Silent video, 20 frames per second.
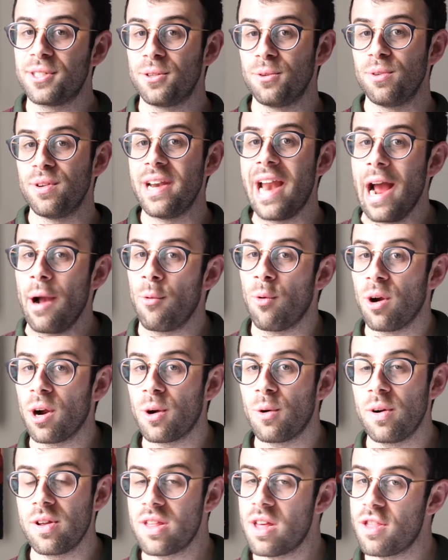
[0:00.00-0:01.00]
to
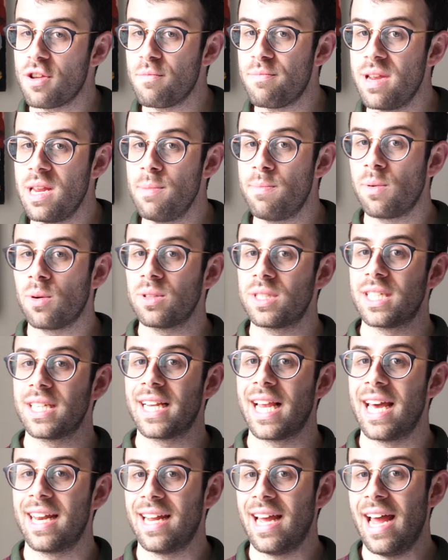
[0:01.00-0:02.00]
network with other people, to
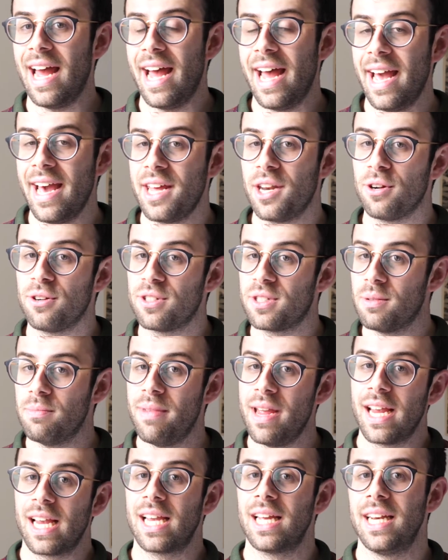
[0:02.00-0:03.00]
get ahead, or to
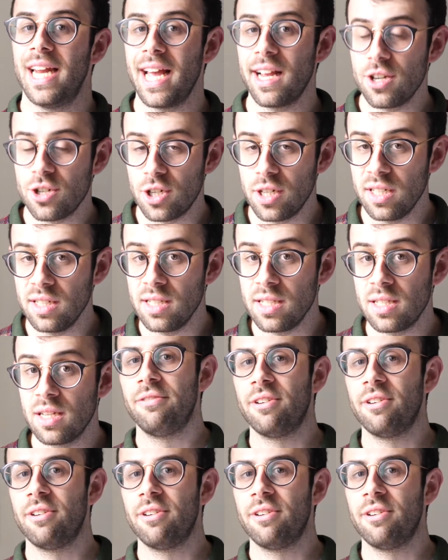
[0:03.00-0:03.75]
make connections.